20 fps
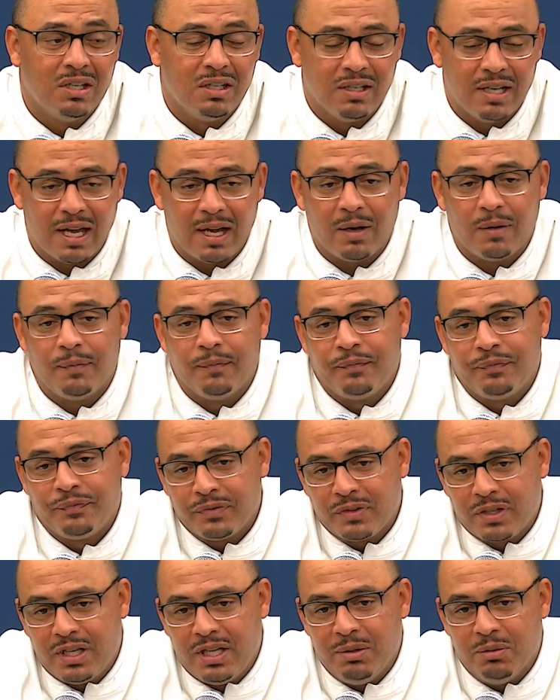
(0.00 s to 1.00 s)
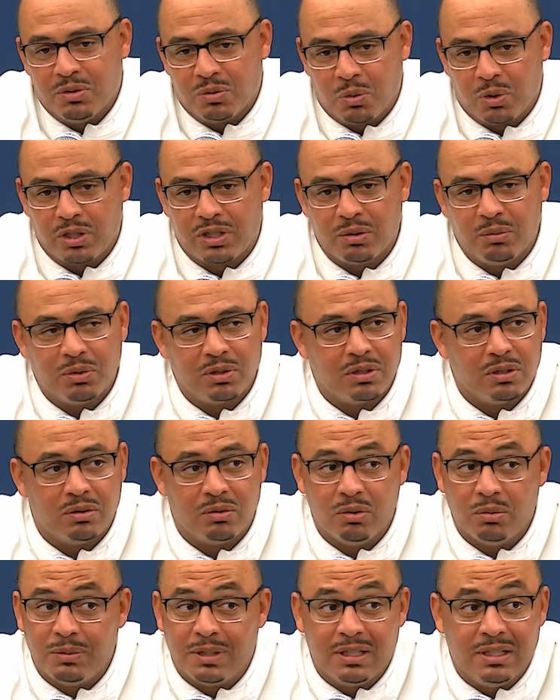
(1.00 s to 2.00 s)
Now, he was working with a
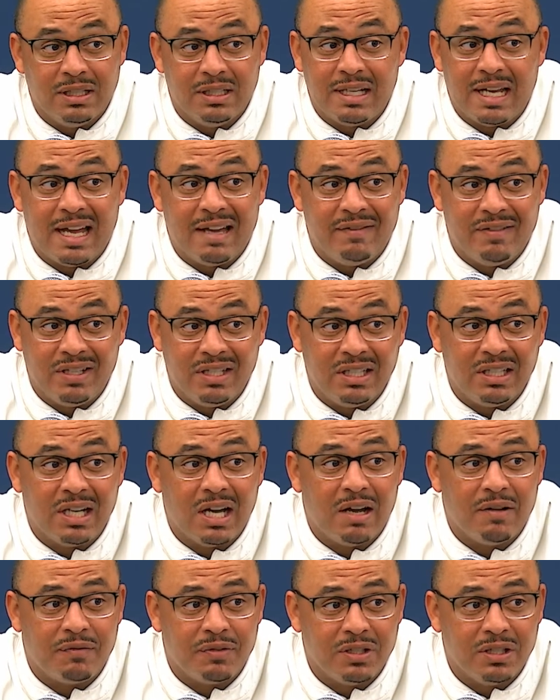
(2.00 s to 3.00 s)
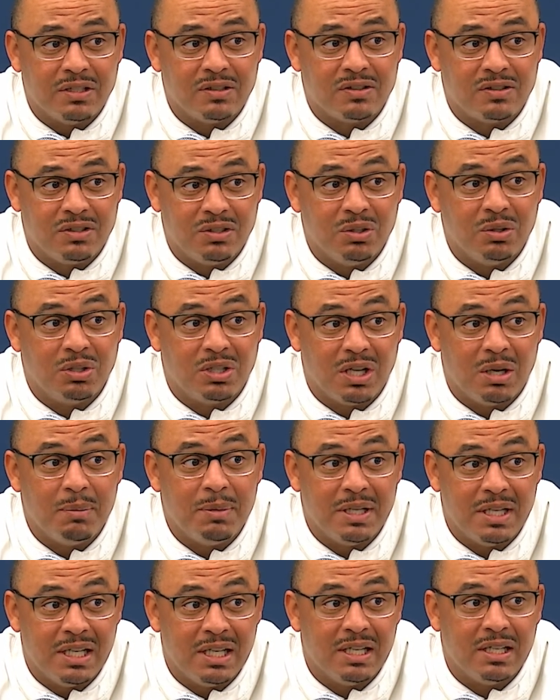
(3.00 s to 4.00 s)
group that didn't have any confidence, you know,
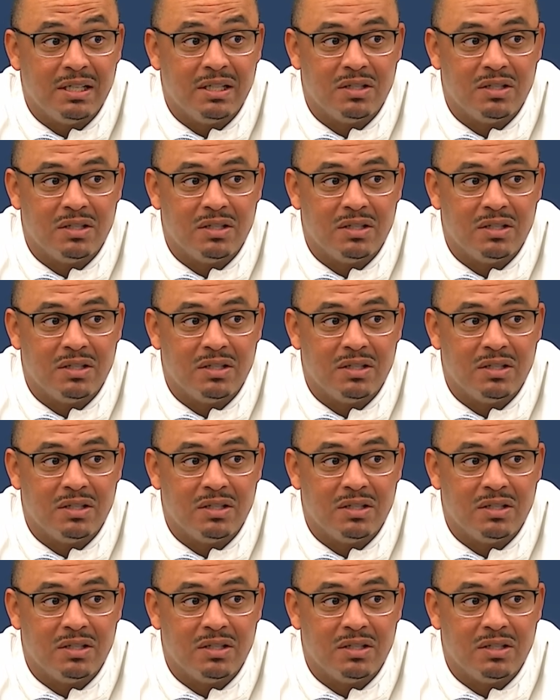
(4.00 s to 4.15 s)
coming in,